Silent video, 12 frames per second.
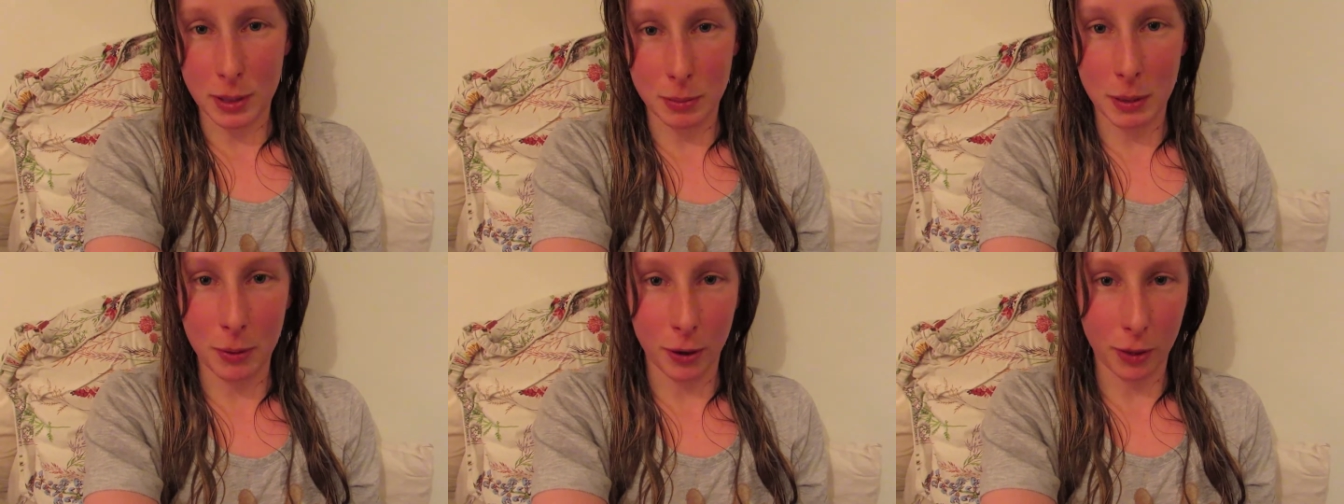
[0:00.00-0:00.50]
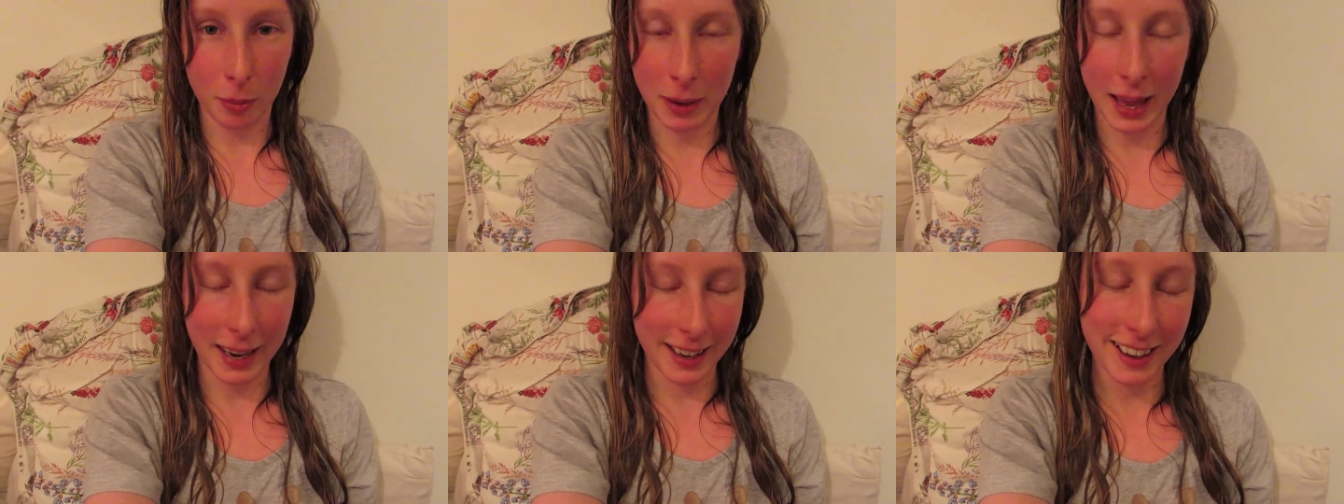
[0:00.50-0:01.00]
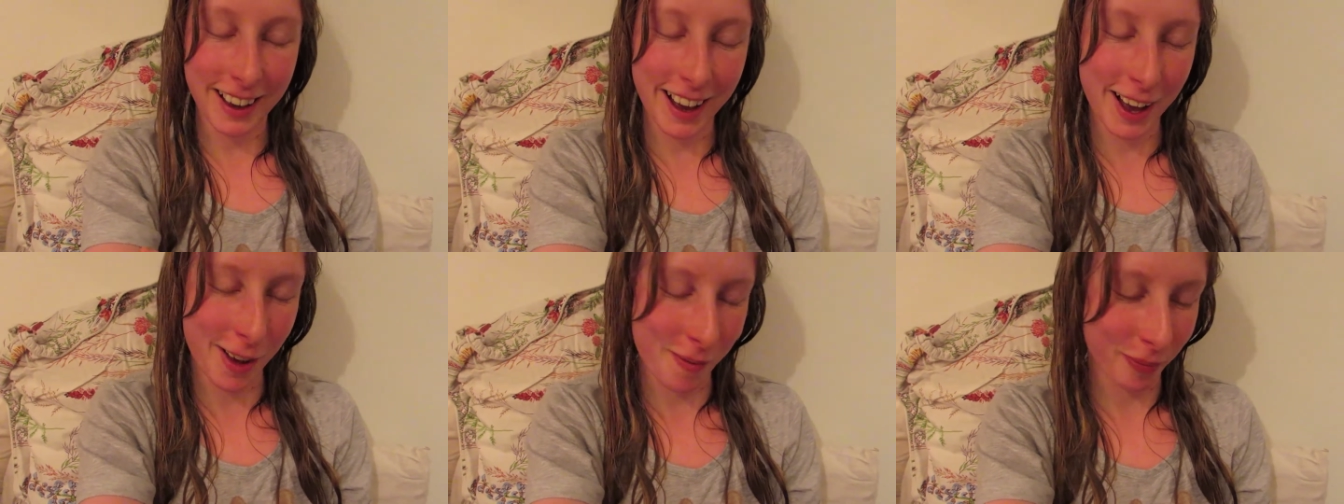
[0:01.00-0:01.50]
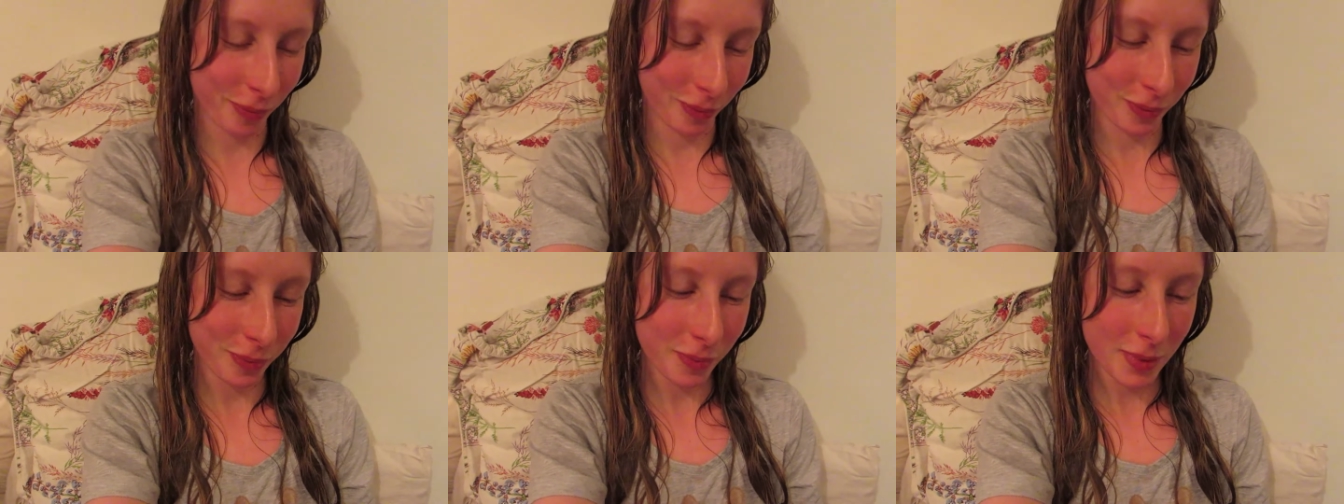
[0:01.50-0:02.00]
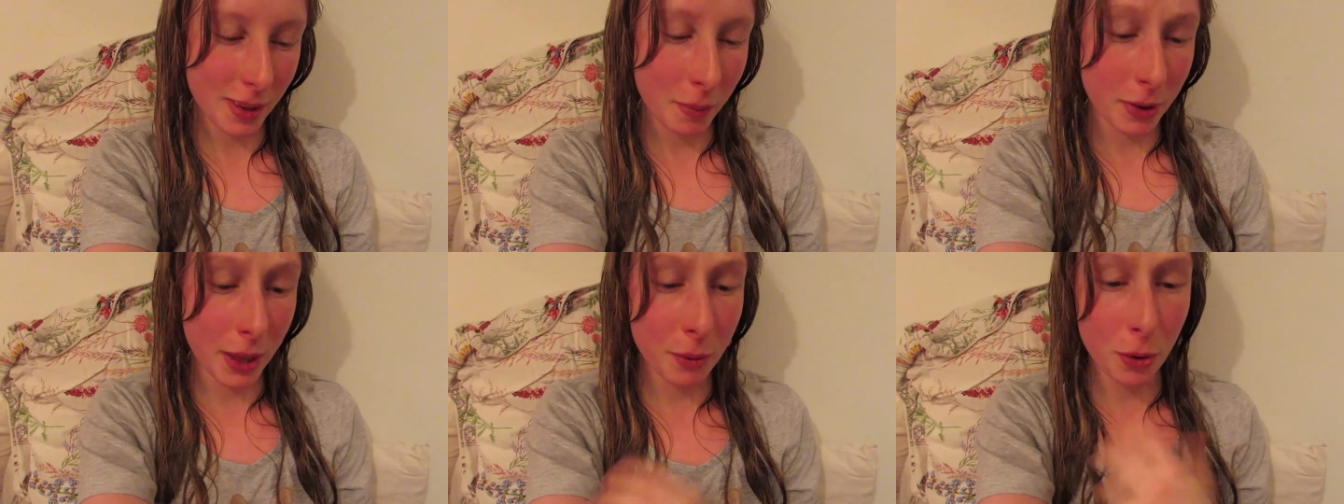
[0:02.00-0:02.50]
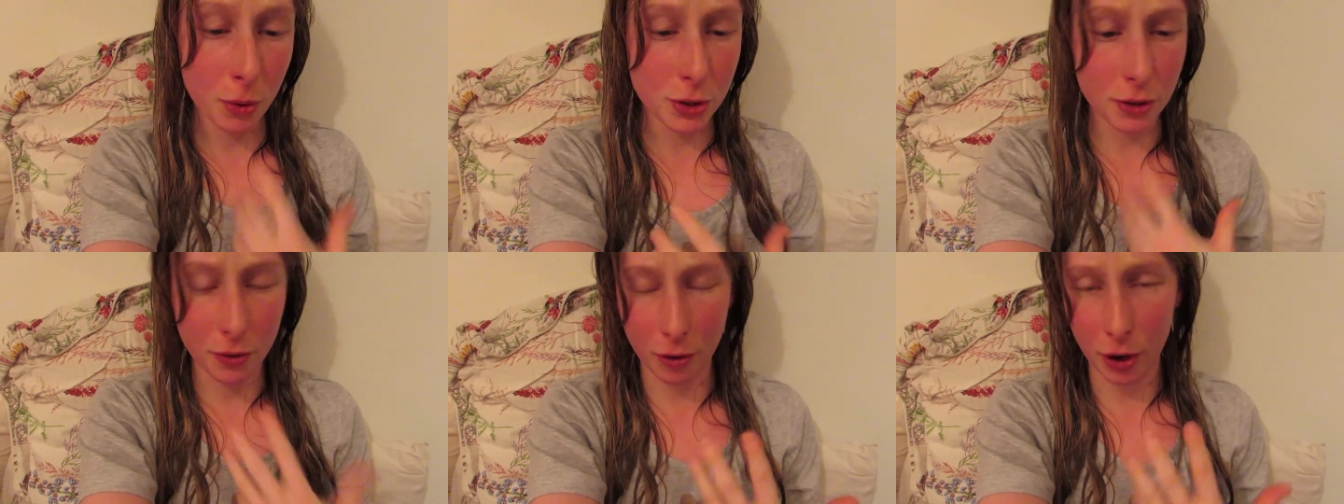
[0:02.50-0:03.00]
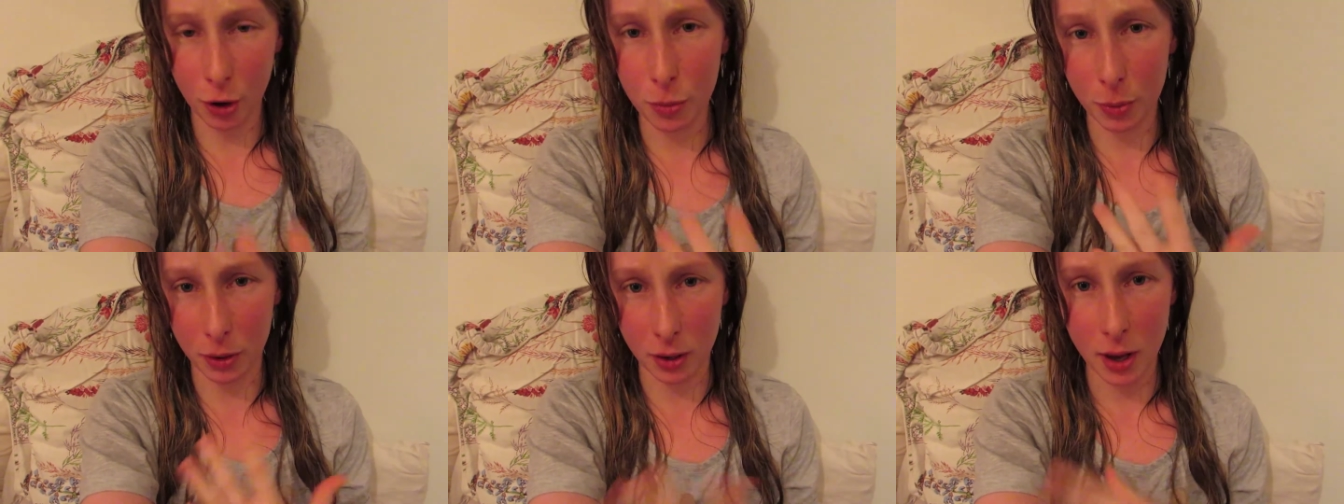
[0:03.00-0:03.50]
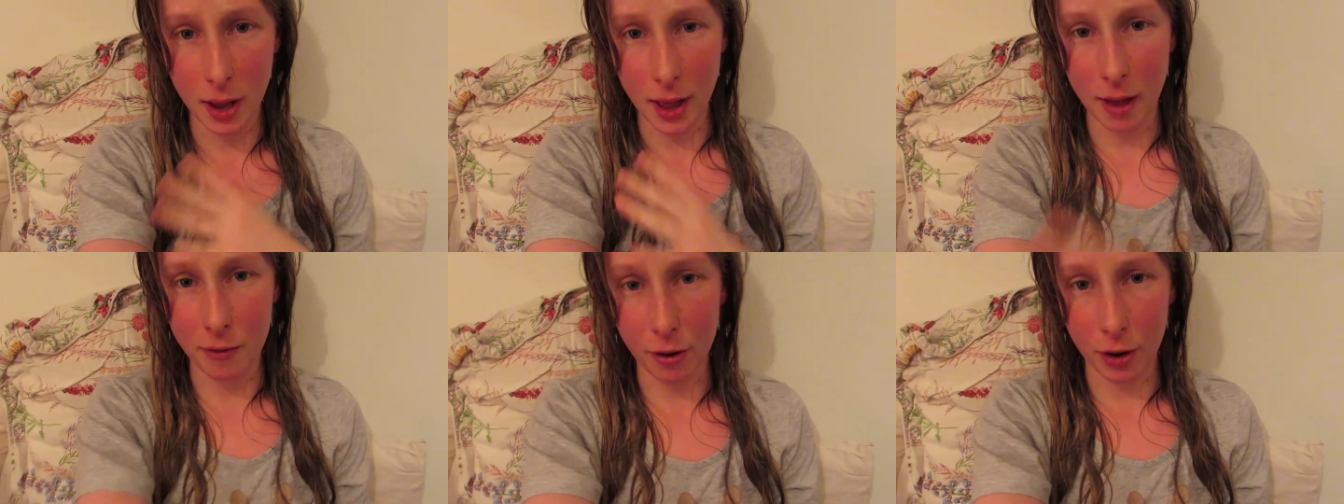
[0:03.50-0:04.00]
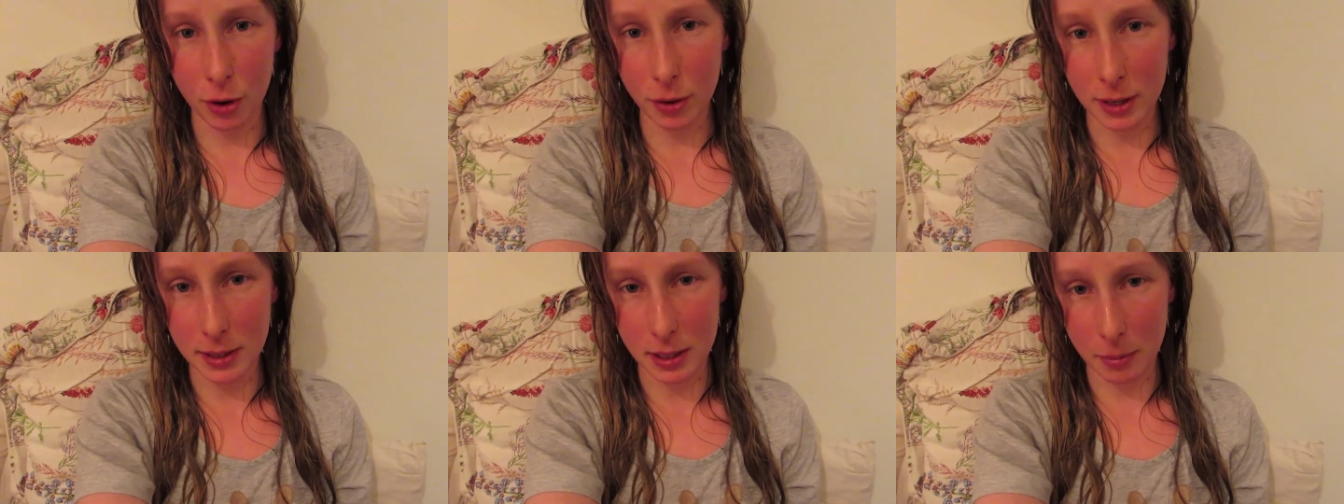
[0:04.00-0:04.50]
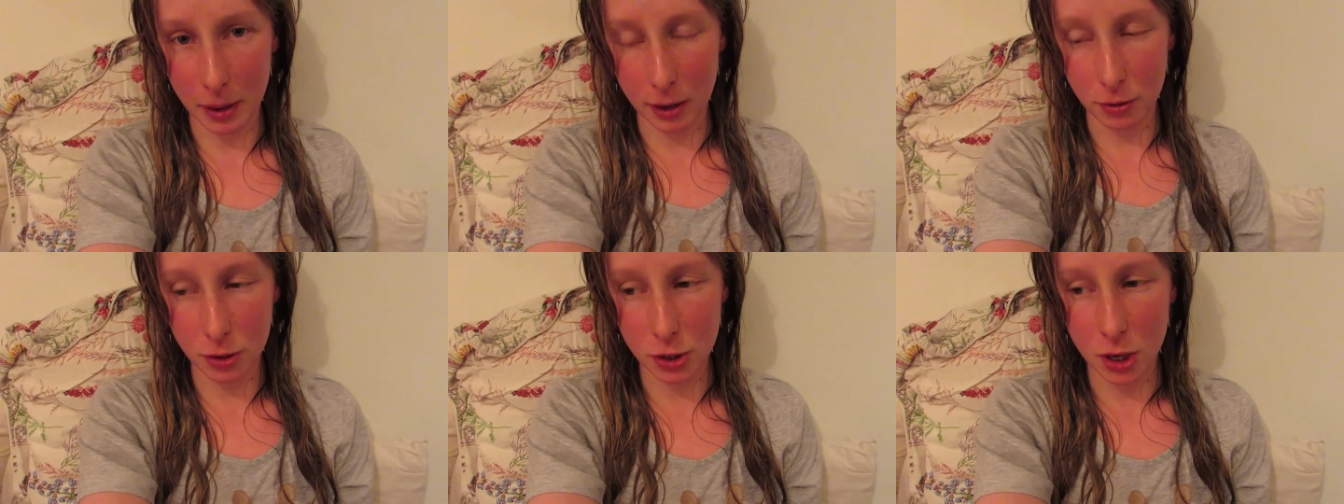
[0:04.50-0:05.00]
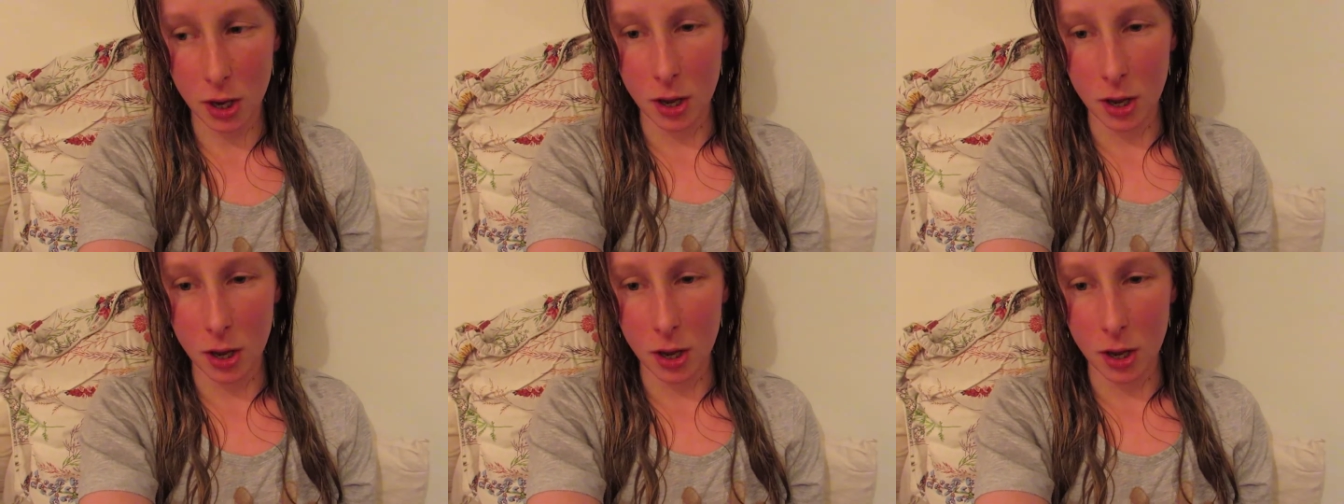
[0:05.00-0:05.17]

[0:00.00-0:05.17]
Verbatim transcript: people on the planet. Um, but they were also very open and very honest about